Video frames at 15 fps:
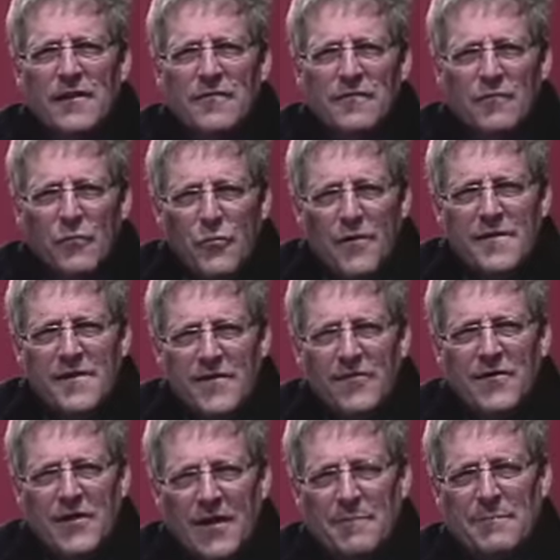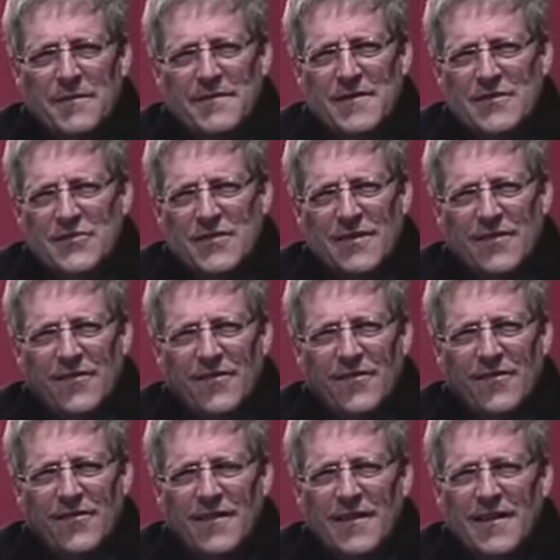for these
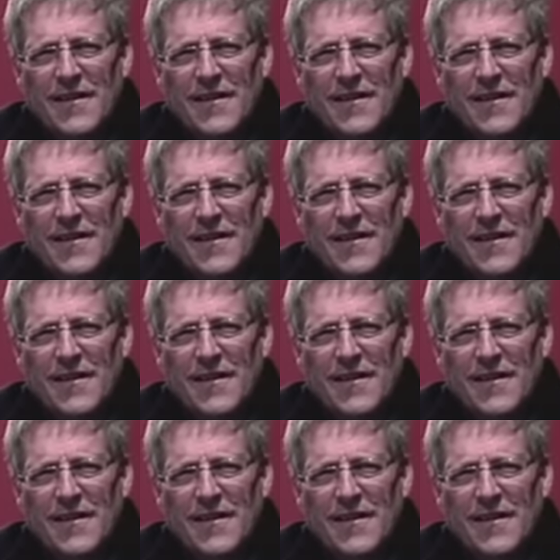competitions.